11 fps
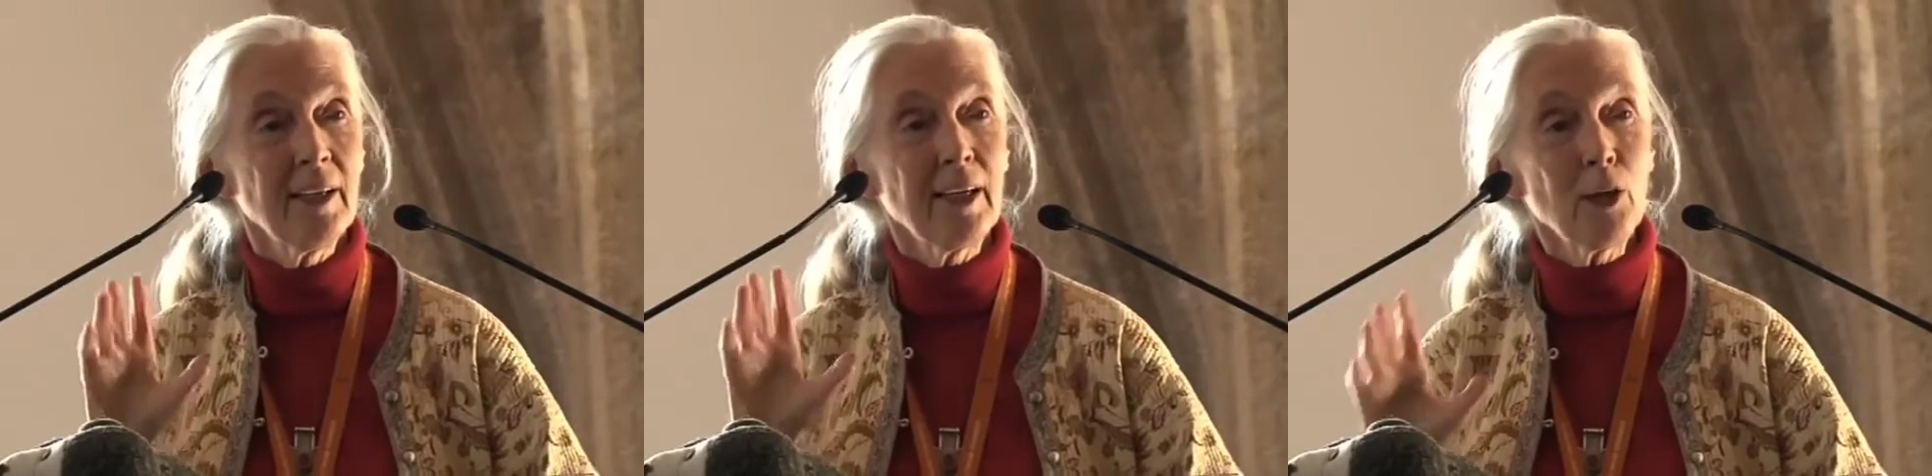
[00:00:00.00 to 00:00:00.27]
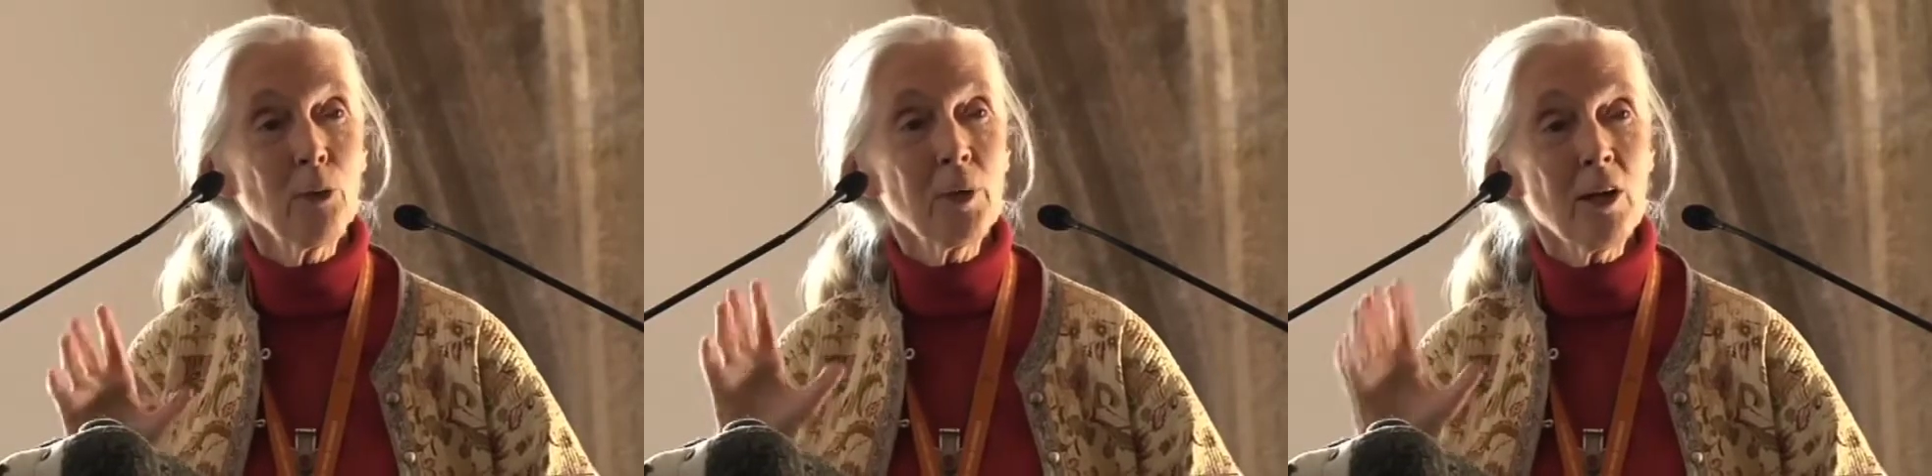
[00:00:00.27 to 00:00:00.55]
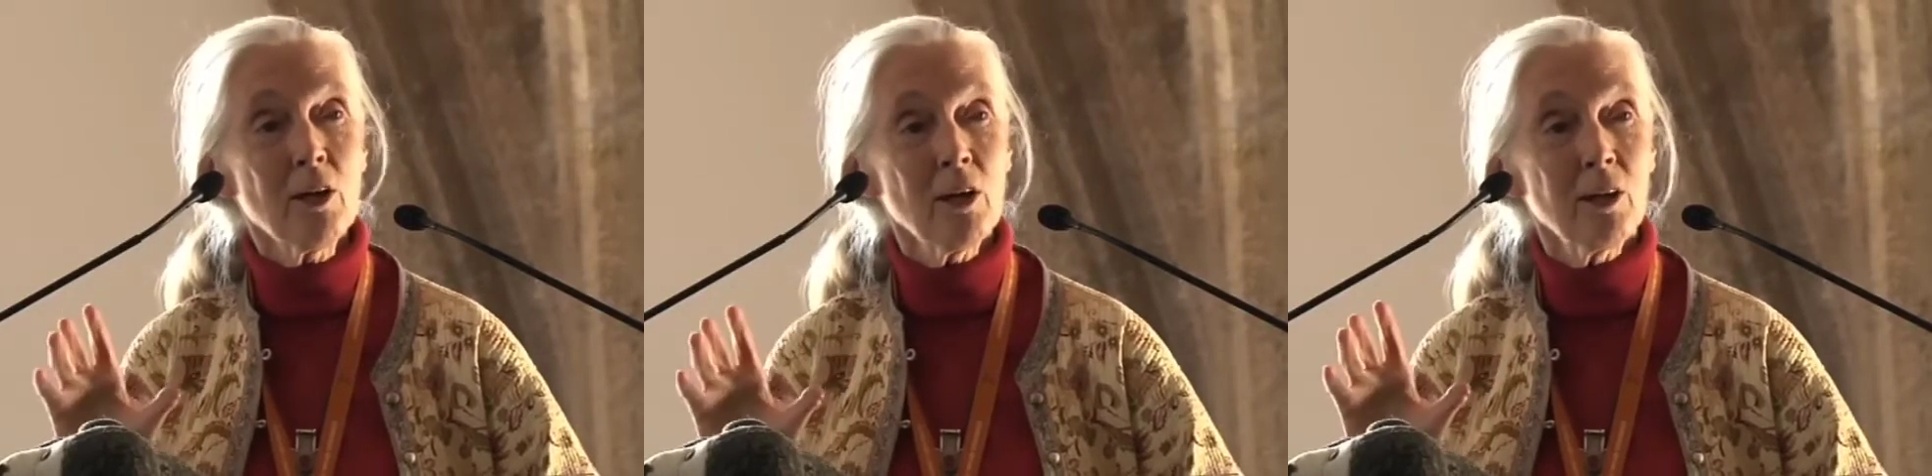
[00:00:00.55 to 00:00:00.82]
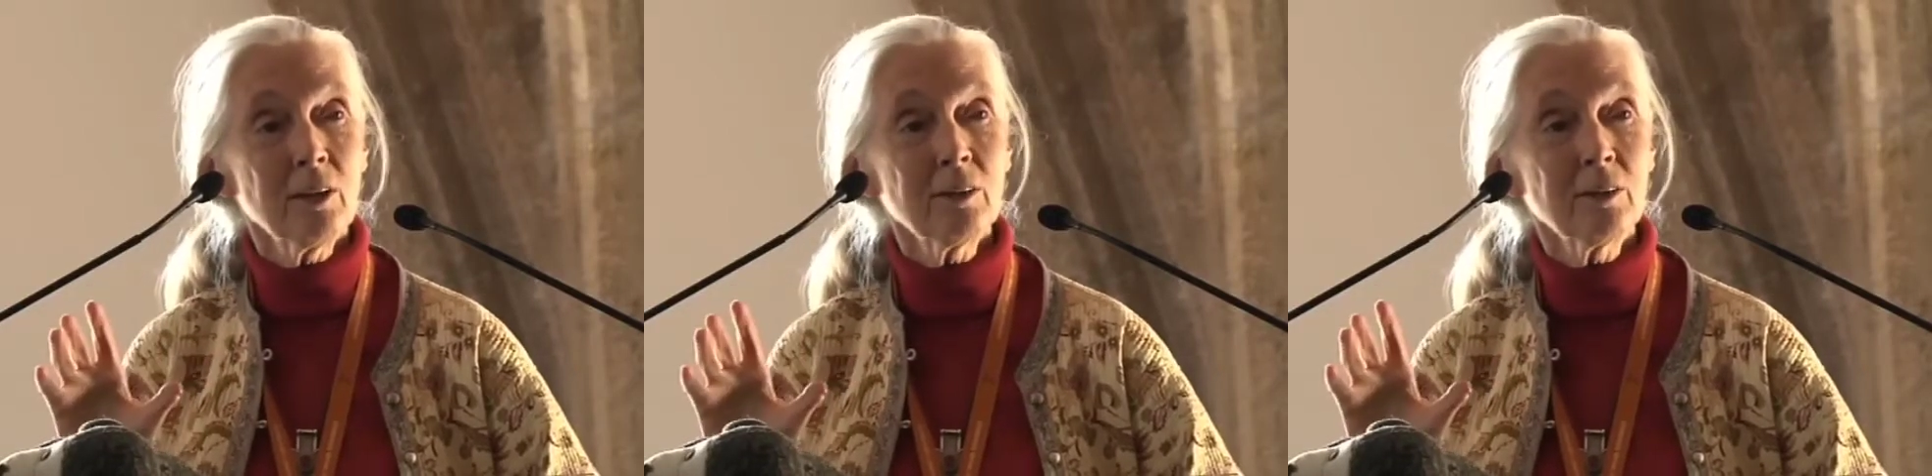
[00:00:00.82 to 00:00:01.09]
here we
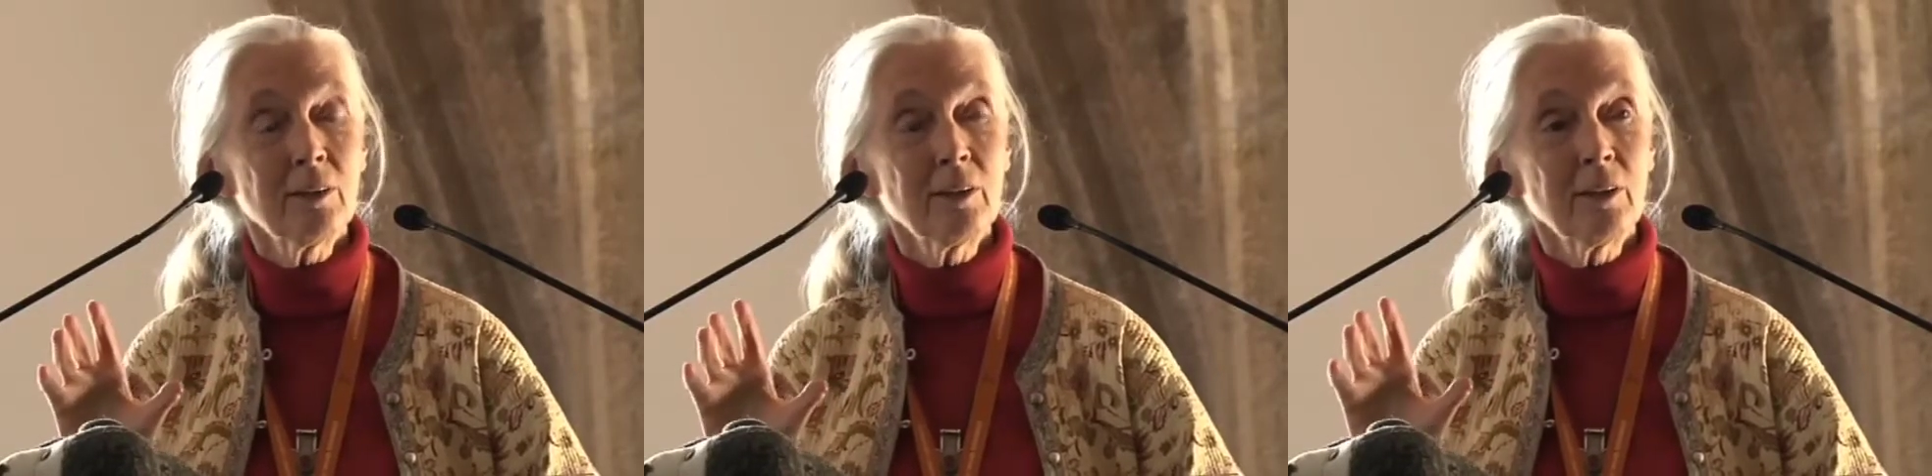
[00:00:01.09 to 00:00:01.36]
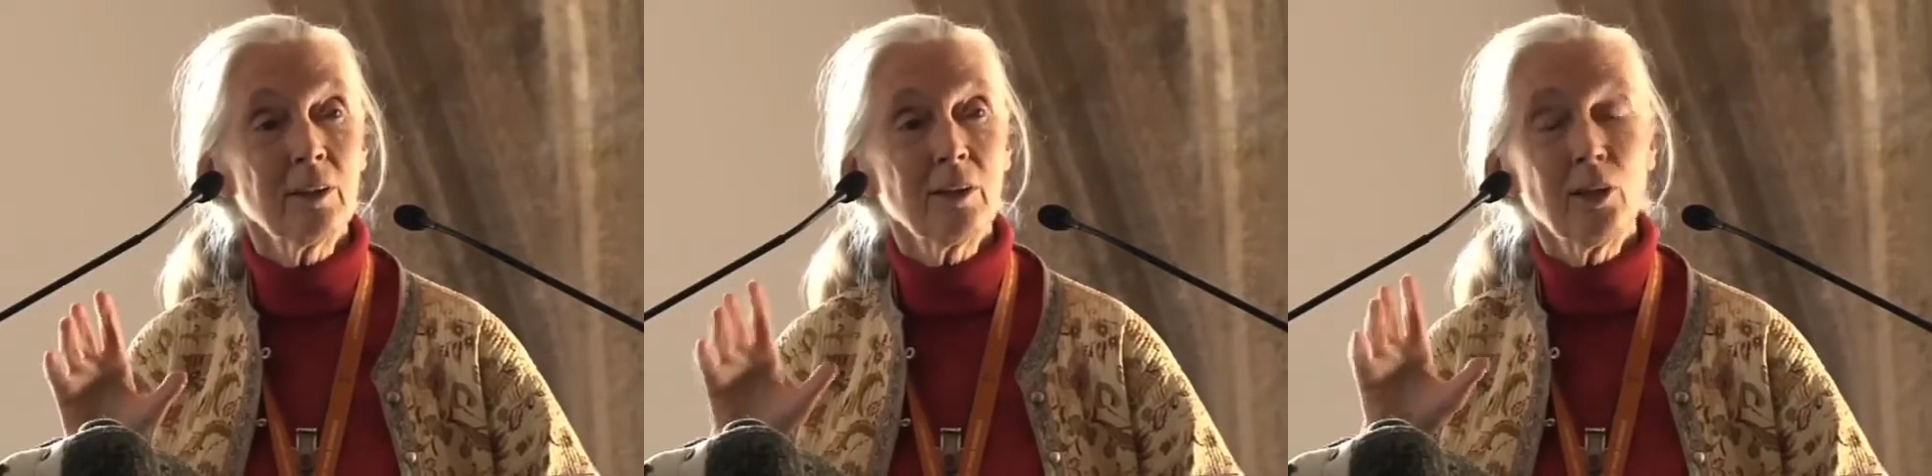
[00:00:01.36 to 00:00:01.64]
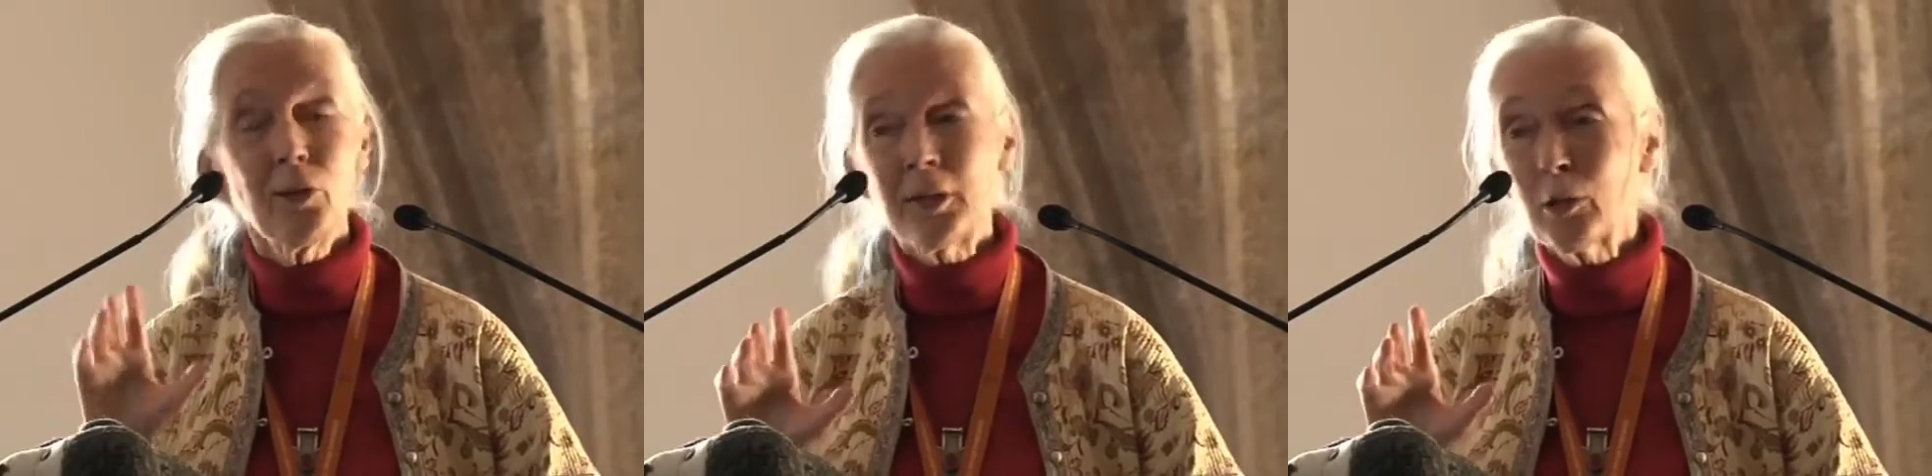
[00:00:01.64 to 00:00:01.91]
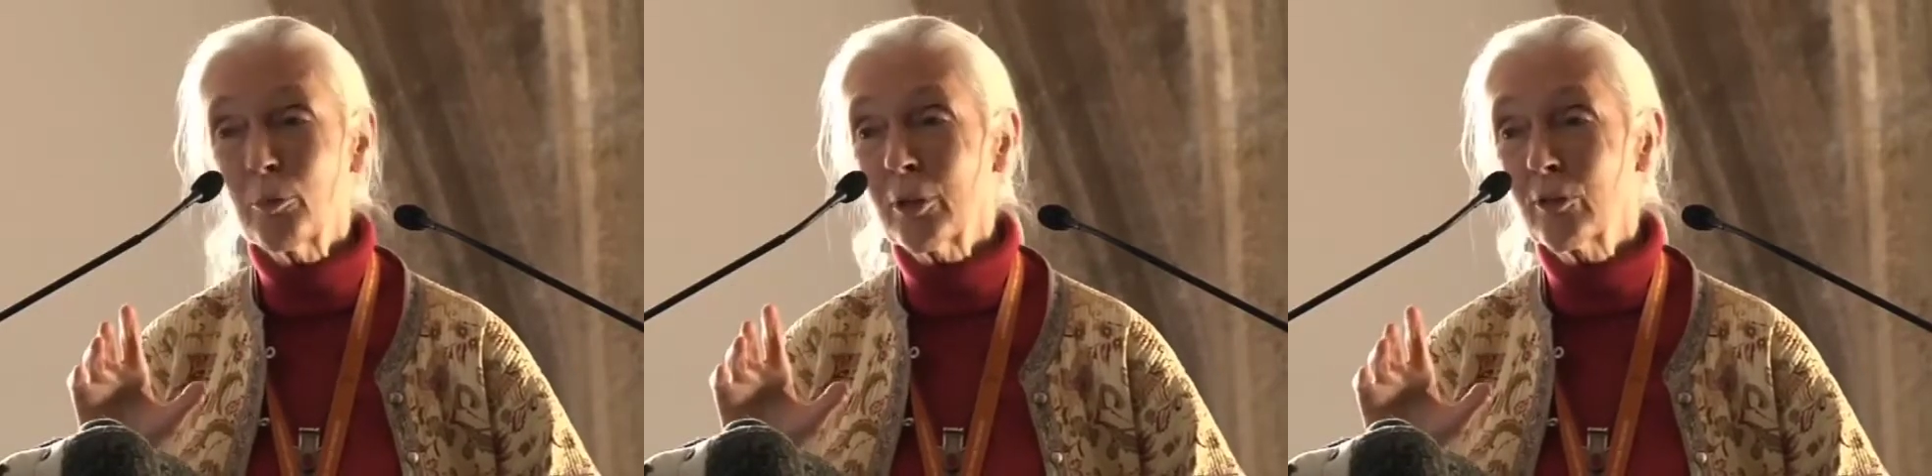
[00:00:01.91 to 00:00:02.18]
are,
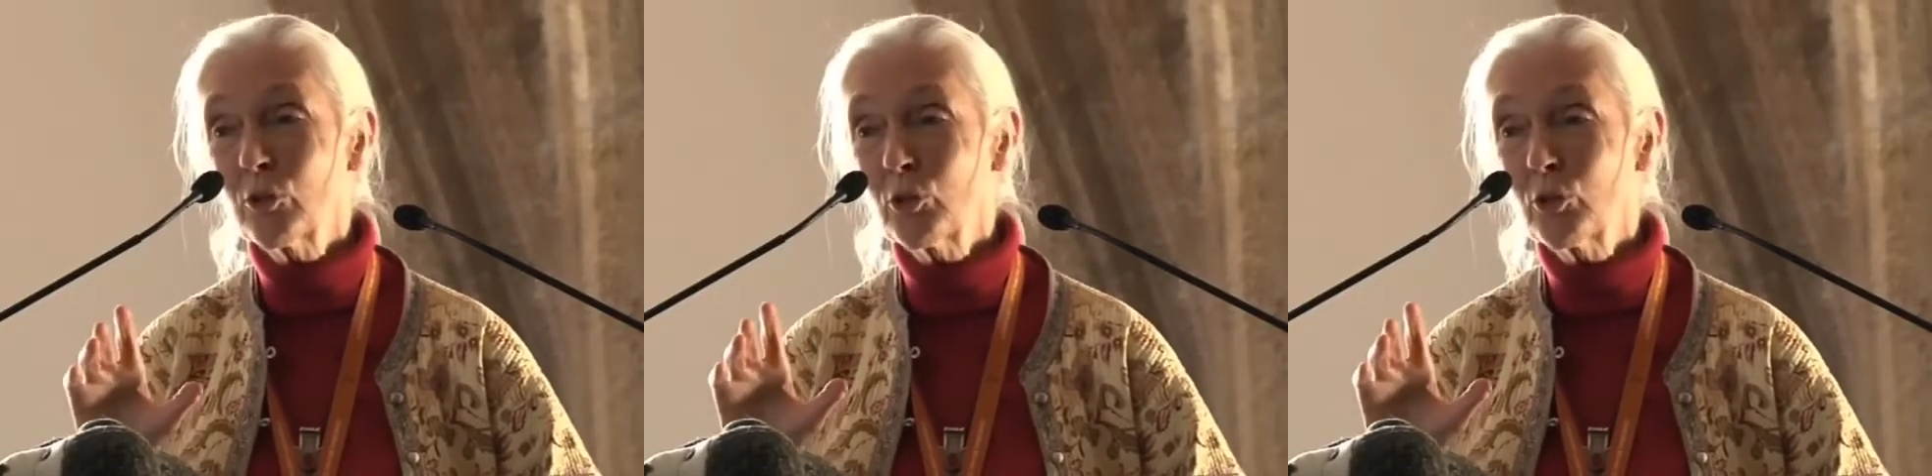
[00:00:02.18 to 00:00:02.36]
learning about